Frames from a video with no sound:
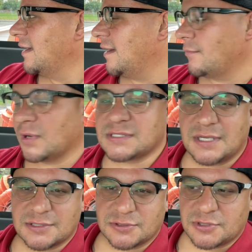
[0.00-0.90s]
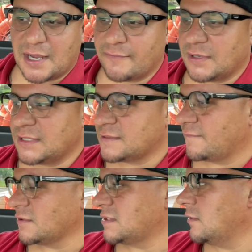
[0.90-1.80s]
um, residential driveways
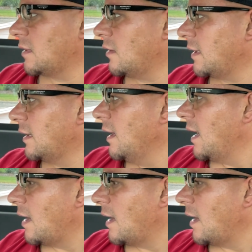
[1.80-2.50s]
for seal coating.